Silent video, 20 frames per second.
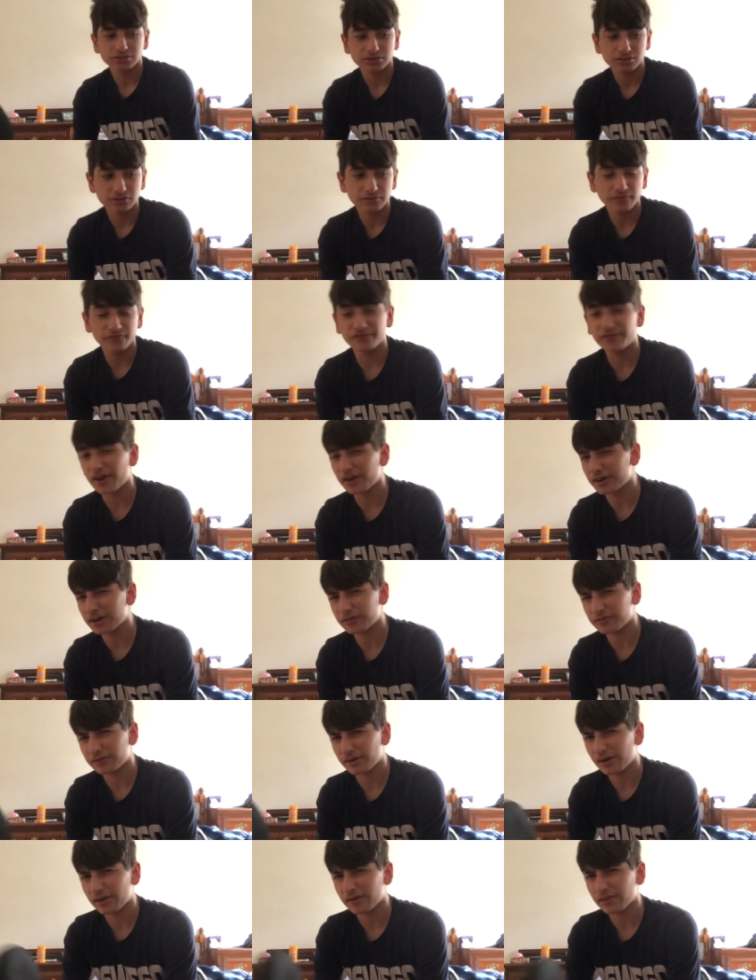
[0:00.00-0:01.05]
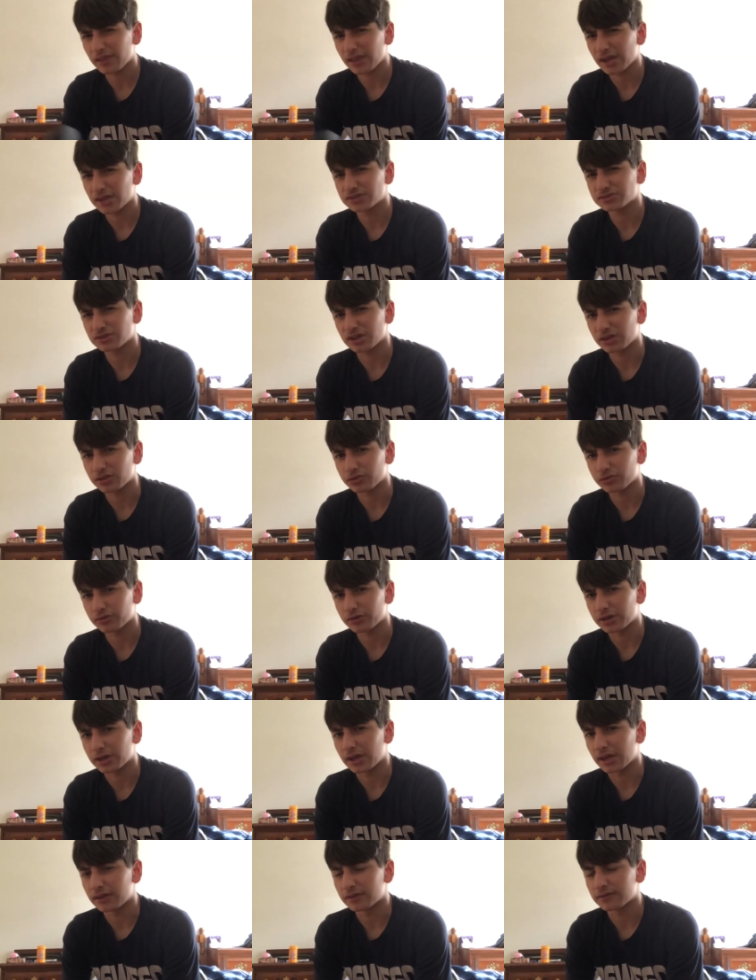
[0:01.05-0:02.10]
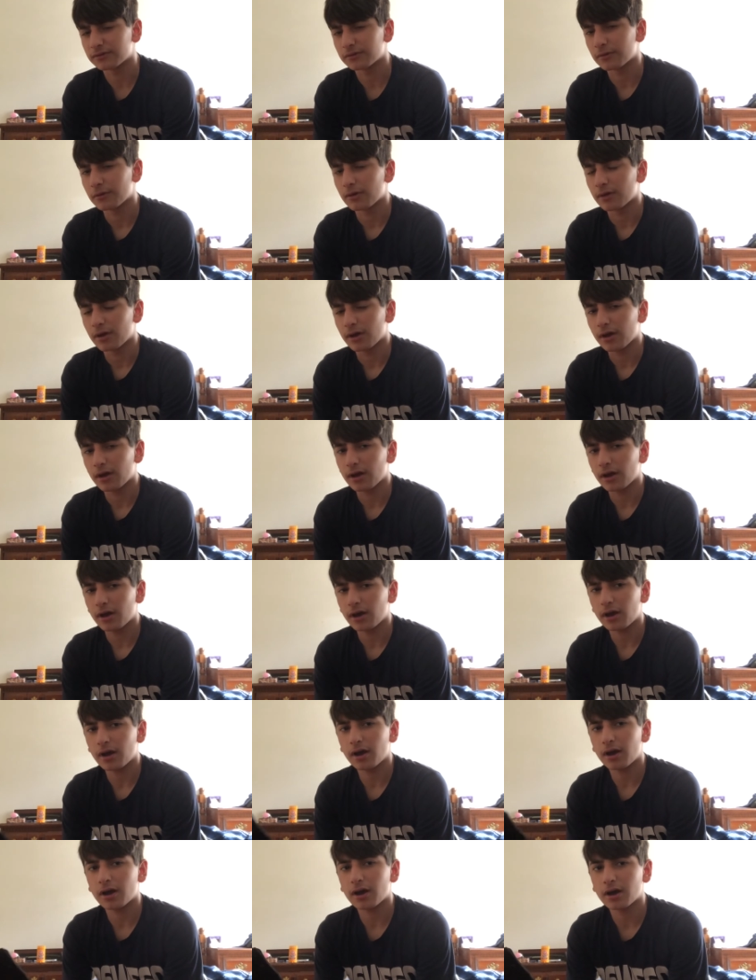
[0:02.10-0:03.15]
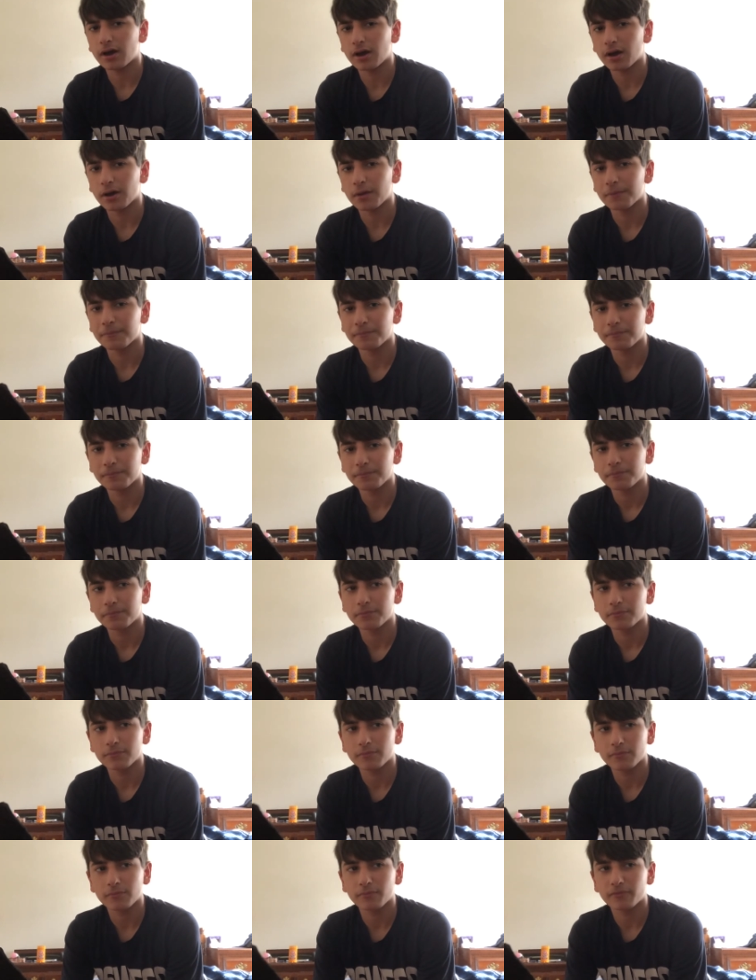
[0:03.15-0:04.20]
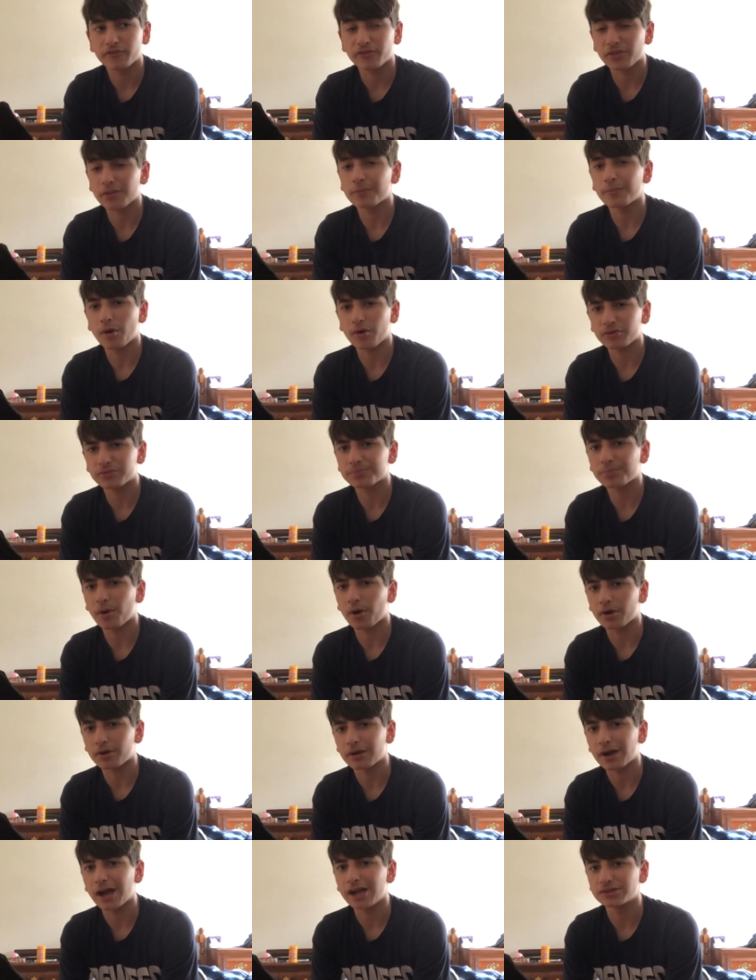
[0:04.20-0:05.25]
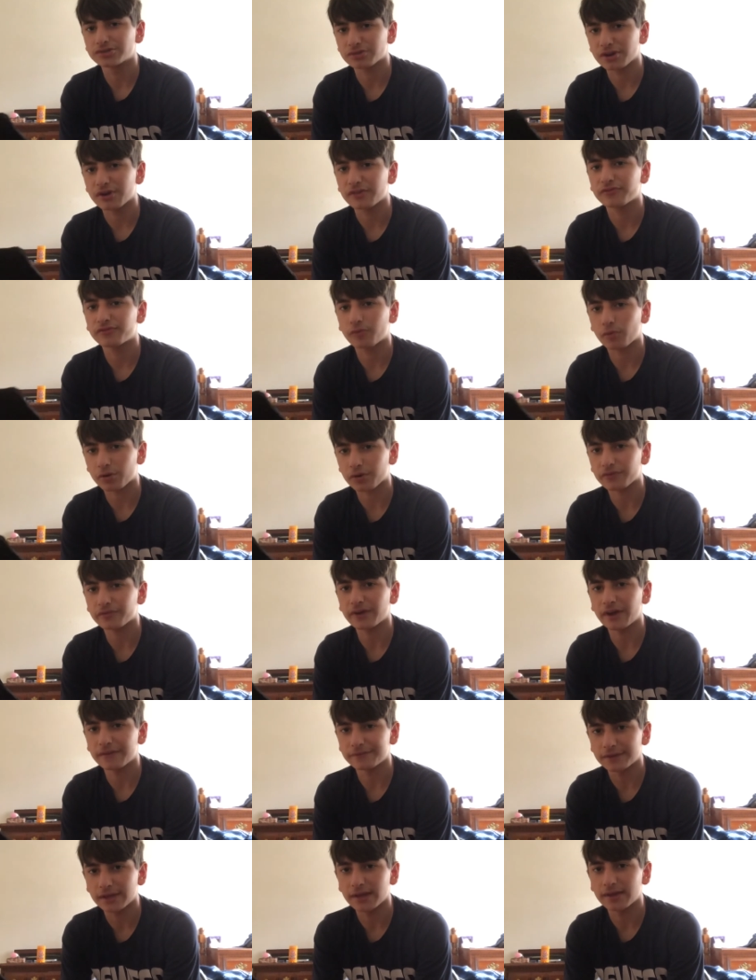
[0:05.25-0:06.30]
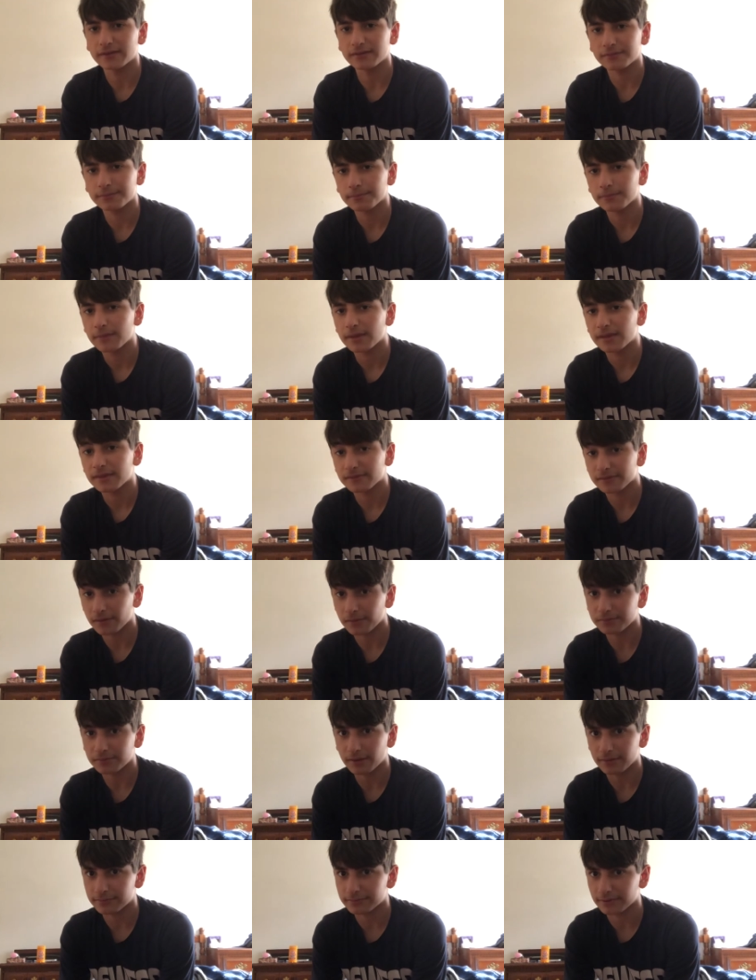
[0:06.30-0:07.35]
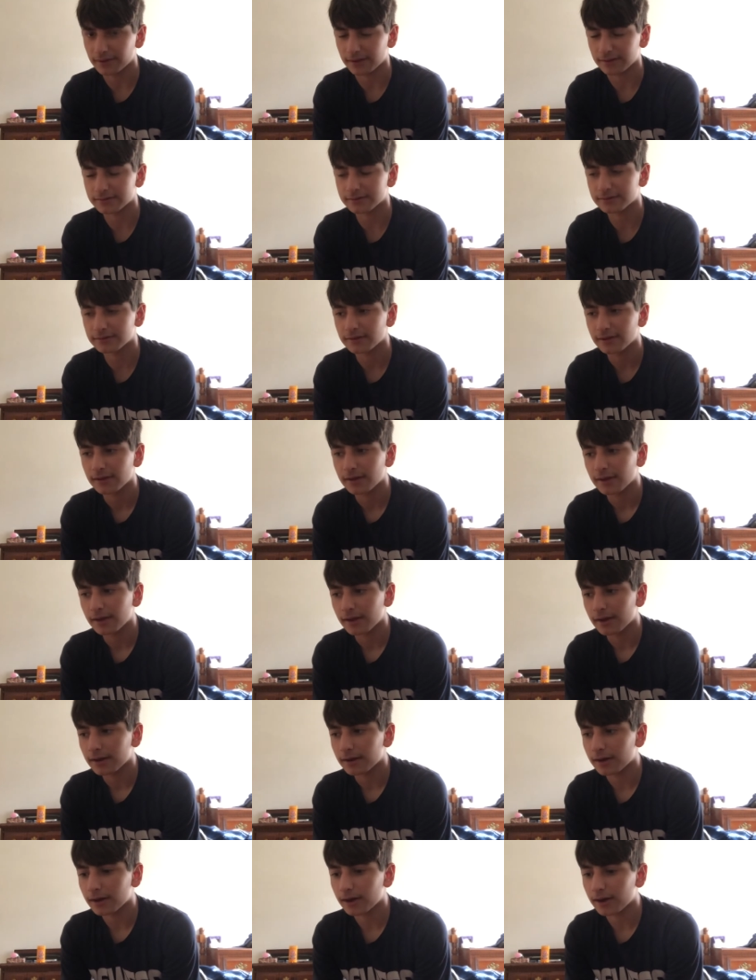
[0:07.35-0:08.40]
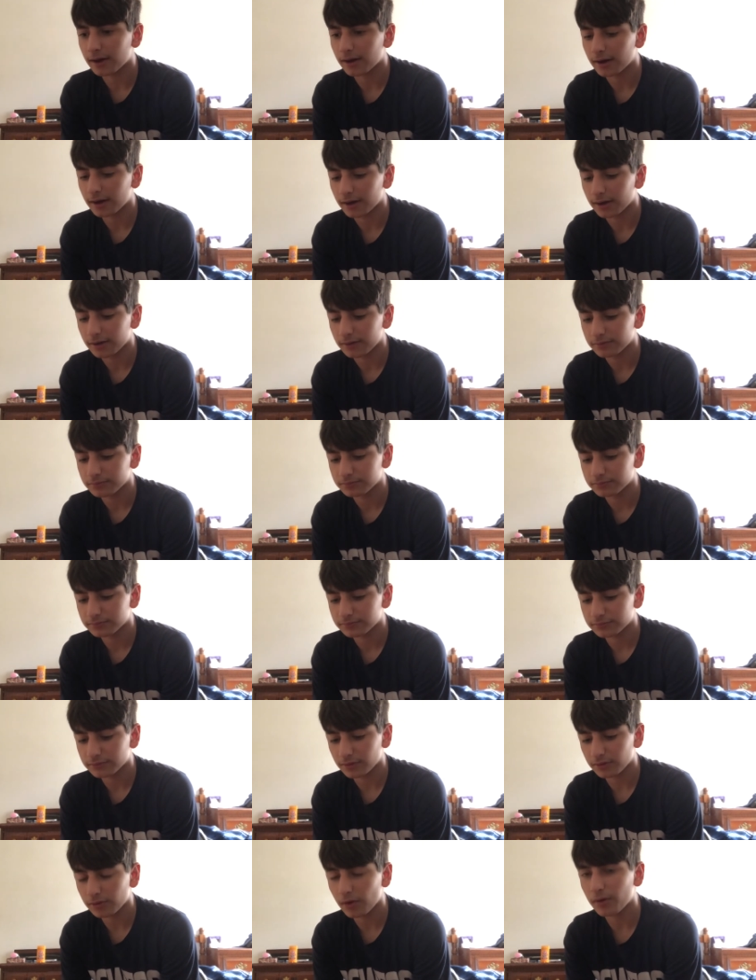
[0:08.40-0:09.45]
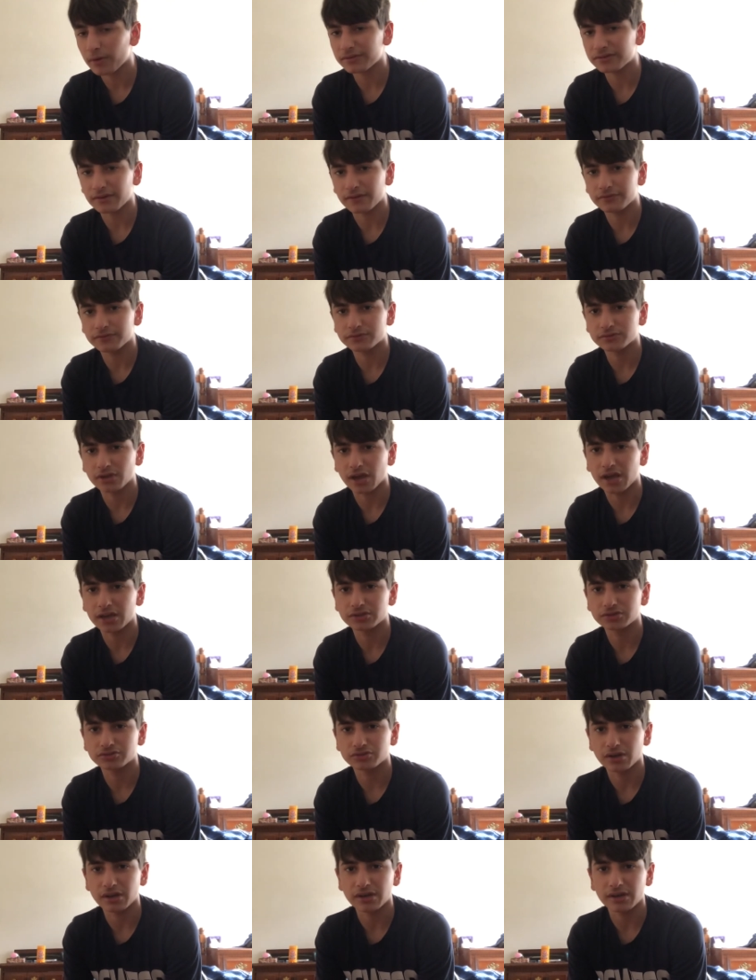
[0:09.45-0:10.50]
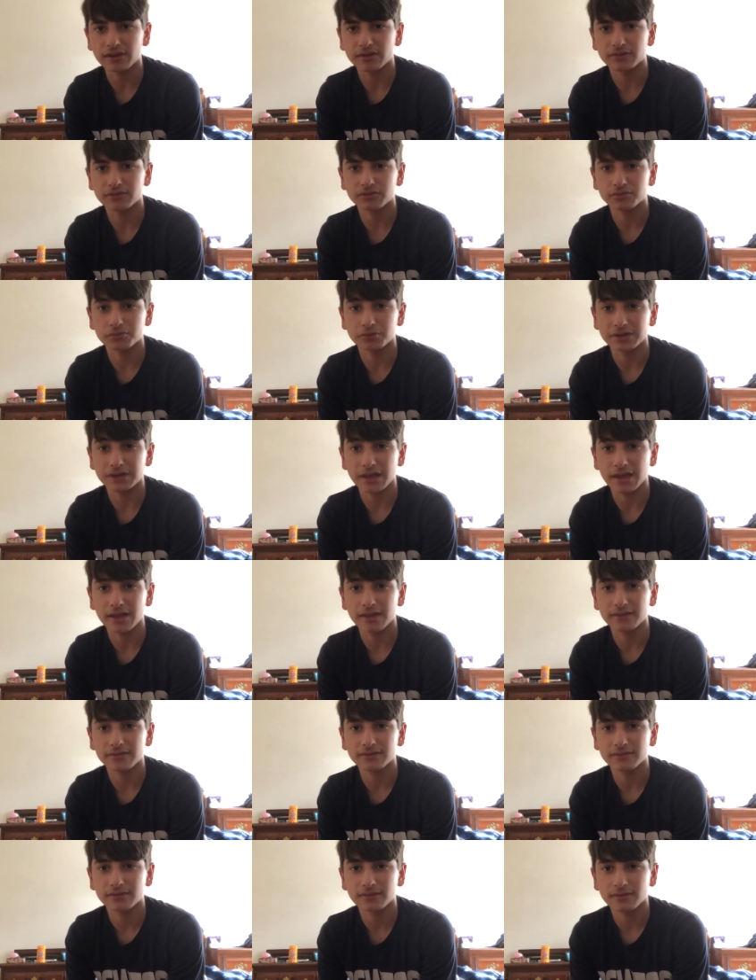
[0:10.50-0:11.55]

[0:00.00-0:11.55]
Very rarely I train 3 days. For the most part, I train 4 to 5 days, sometimes 6. the lowest I trained is 3 days.